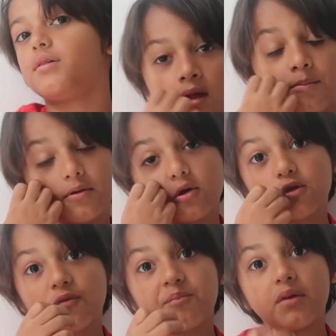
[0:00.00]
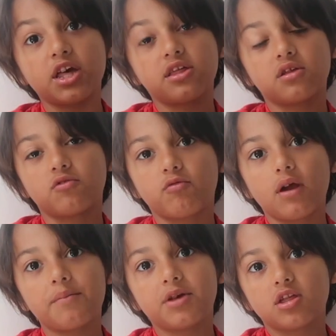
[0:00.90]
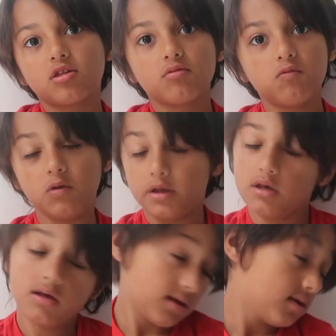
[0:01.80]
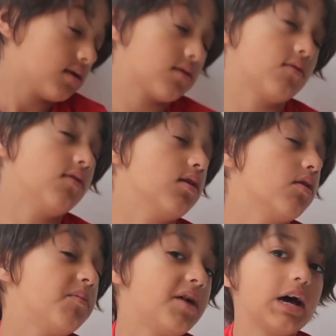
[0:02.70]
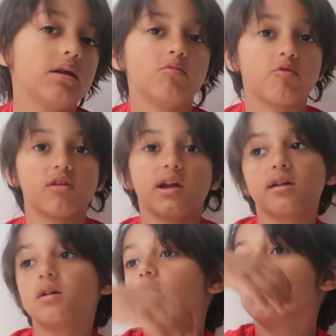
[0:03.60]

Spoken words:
And because of mice and rabbits, we saw a lot more animals like